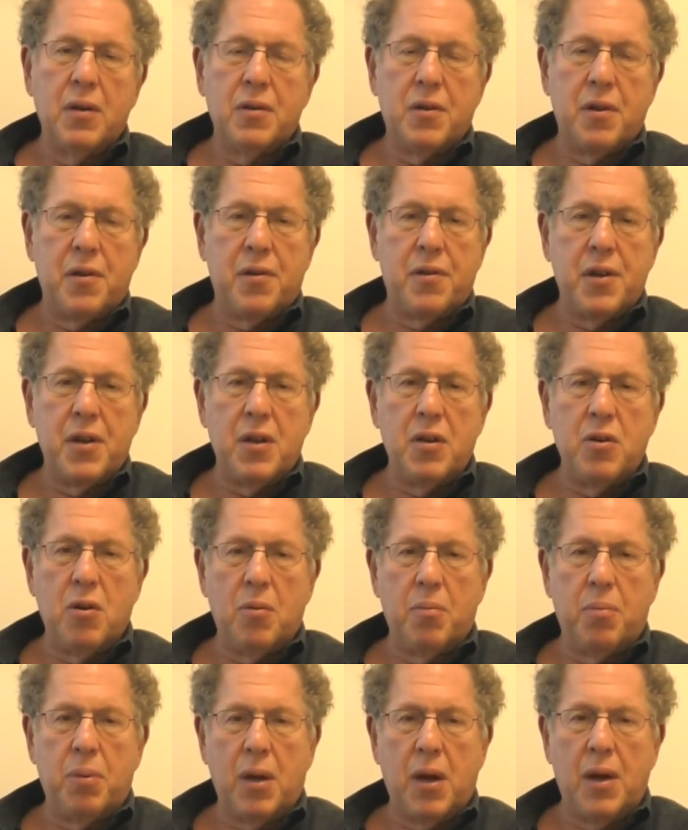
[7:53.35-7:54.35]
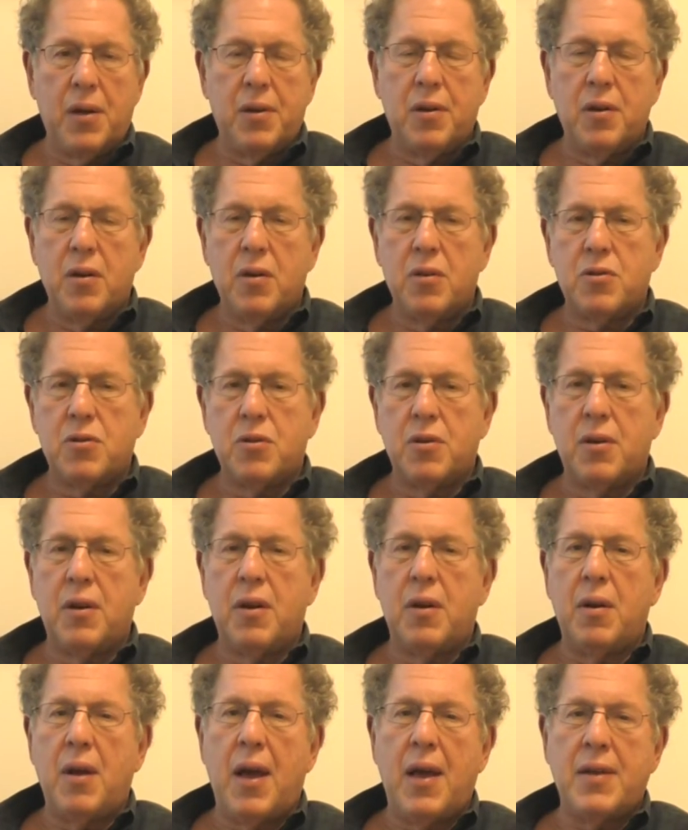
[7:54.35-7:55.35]
to thin your blood so
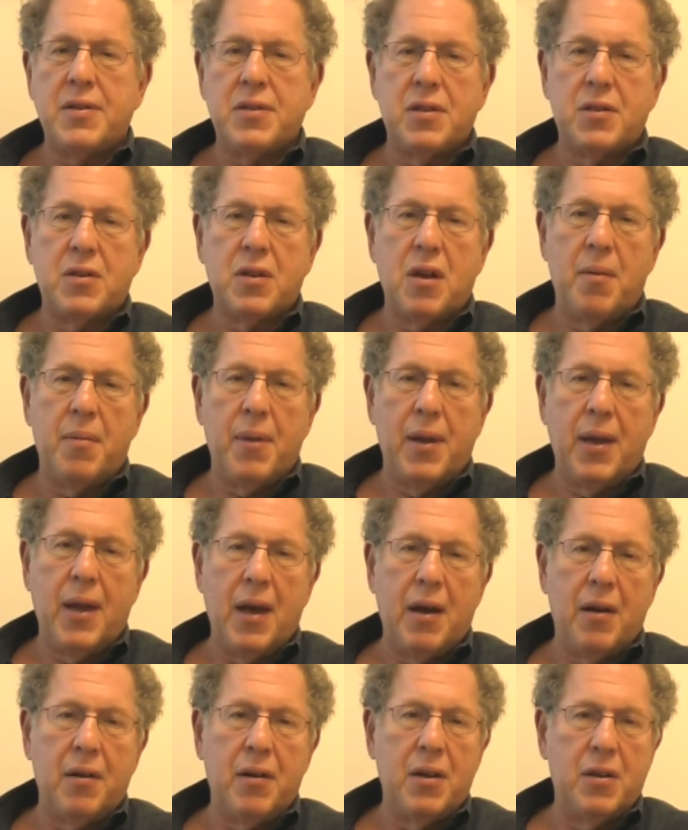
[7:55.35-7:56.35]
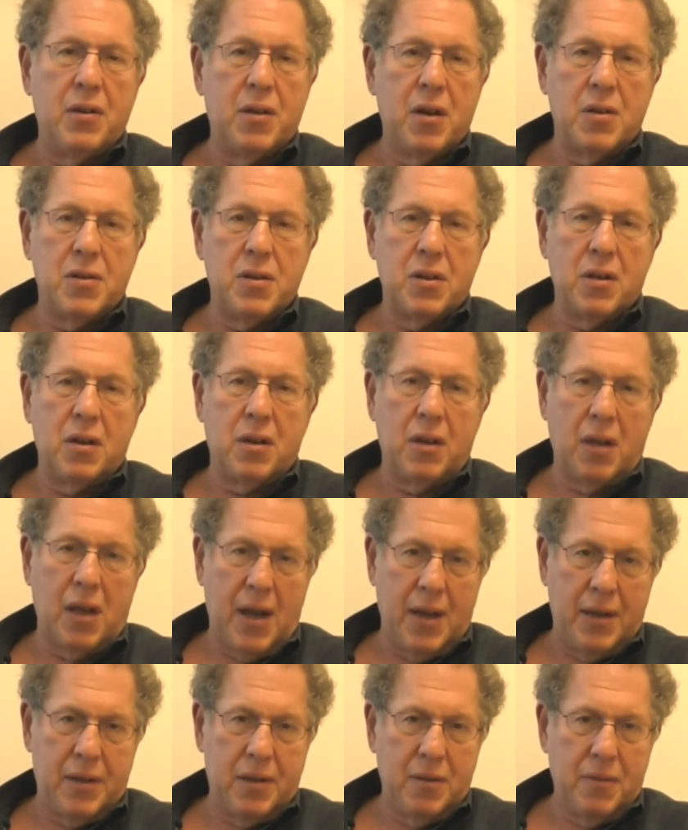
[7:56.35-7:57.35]
that as it's coming out, it doesn't clot.